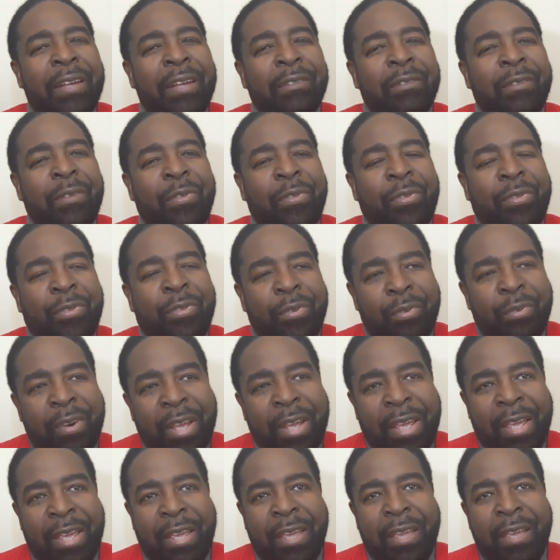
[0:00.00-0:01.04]
And
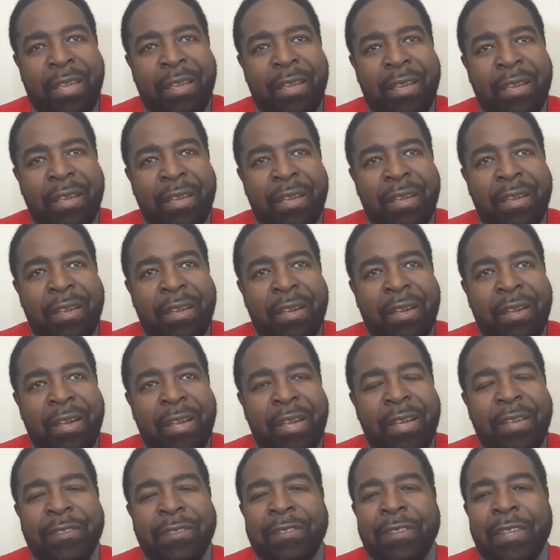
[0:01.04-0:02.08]
three,
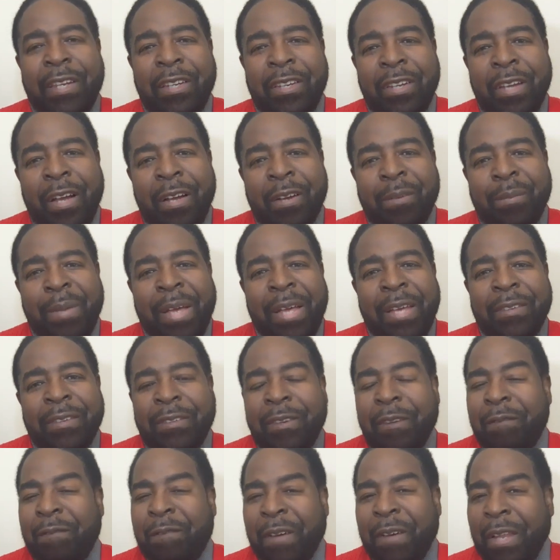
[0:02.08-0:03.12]
he said, young man,
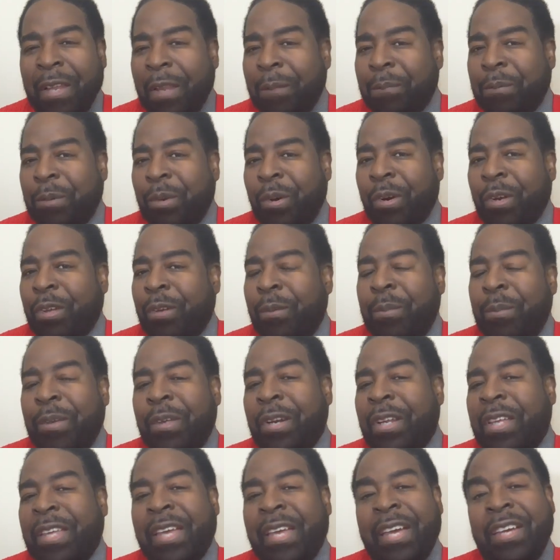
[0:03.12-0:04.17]
develop your
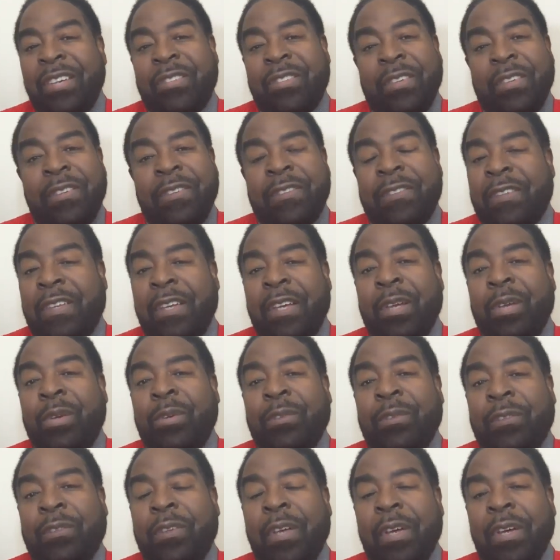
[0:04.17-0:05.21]
communication
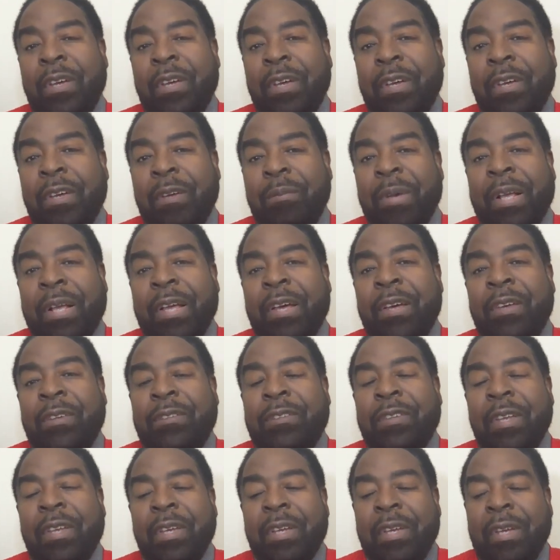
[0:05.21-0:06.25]
skills,
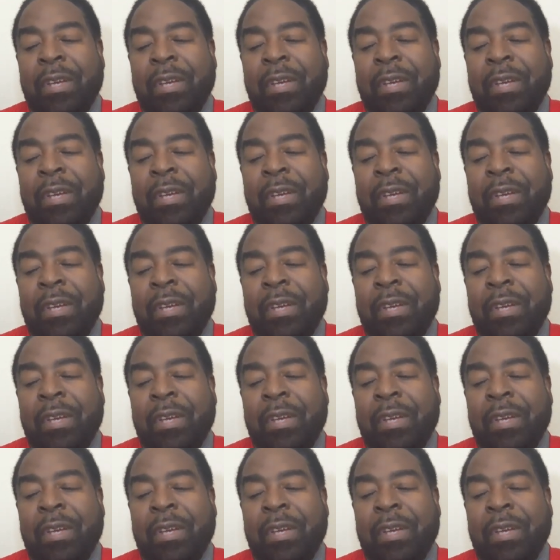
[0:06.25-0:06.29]
because